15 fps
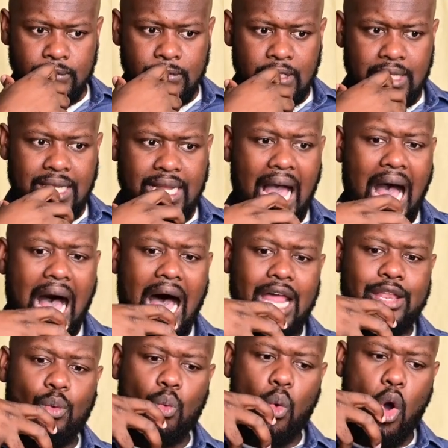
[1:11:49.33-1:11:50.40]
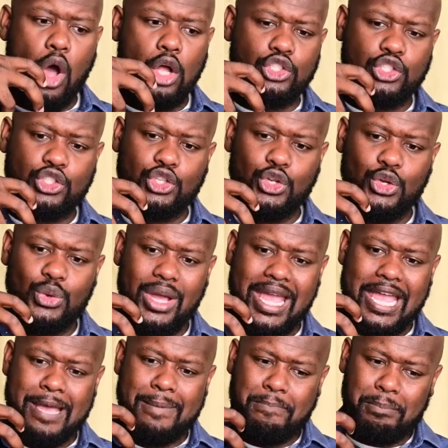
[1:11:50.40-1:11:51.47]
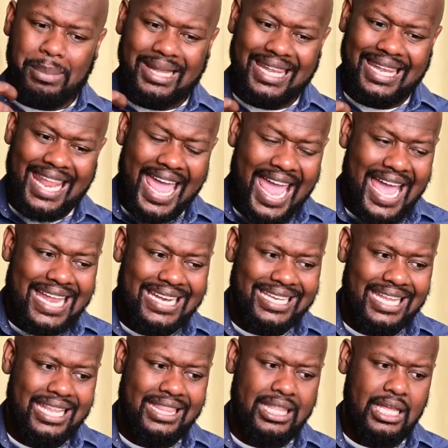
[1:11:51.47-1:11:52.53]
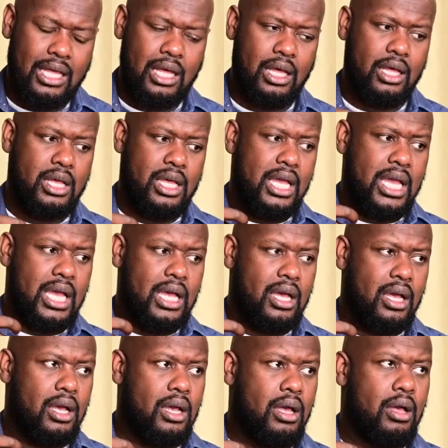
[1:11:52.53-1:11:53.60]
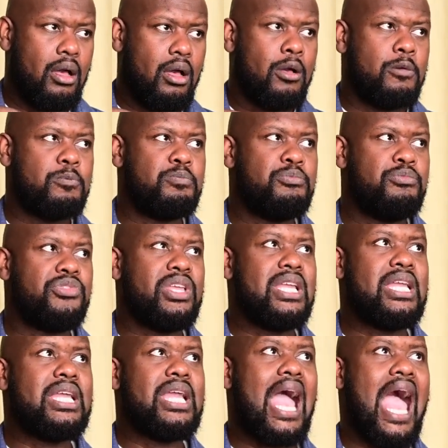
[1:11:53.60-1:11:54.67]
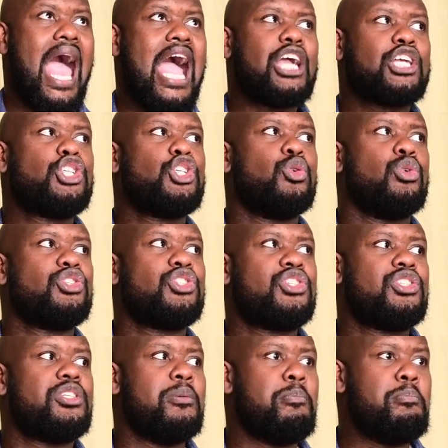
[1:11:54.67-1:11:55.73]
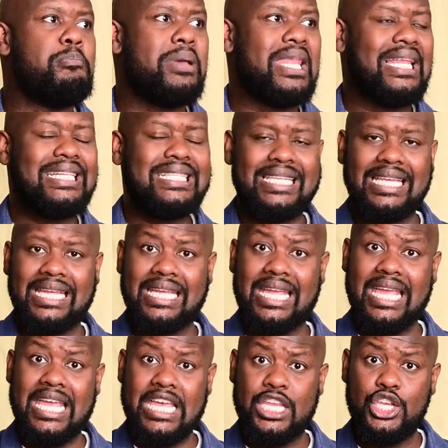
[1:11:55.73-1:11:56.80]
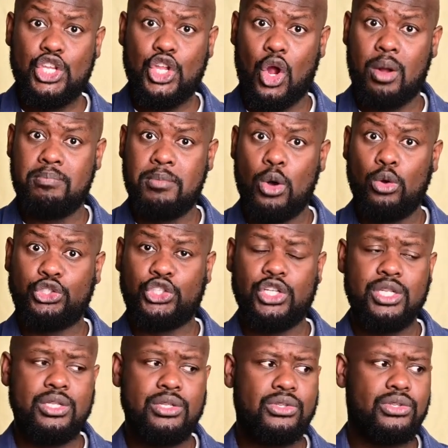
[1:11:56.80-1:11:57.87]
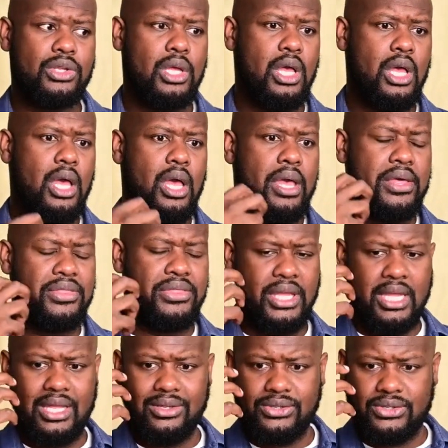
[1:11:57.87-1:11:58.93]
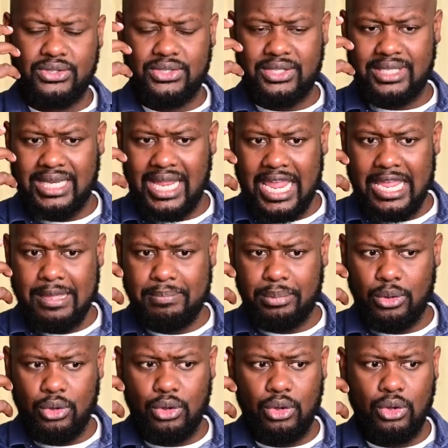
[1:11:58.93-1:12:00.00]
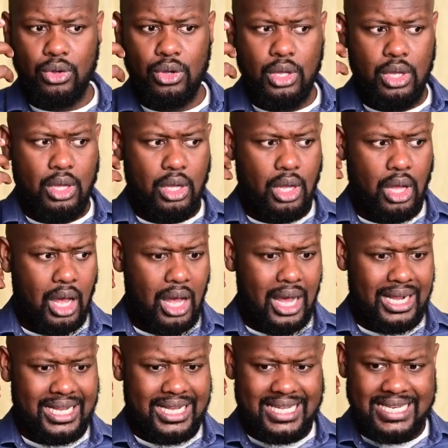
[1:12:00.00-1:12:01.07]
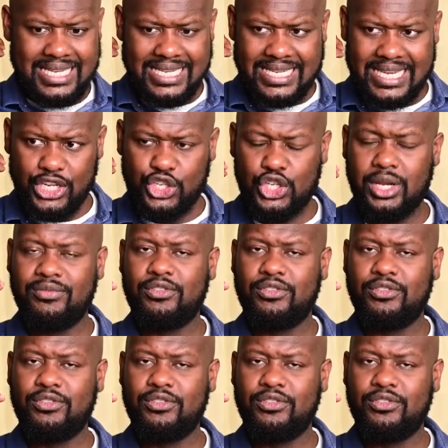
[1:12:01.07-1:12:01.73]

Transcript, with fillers: God wants to implant the the actual stability in your emotions, the stable uh, condition of your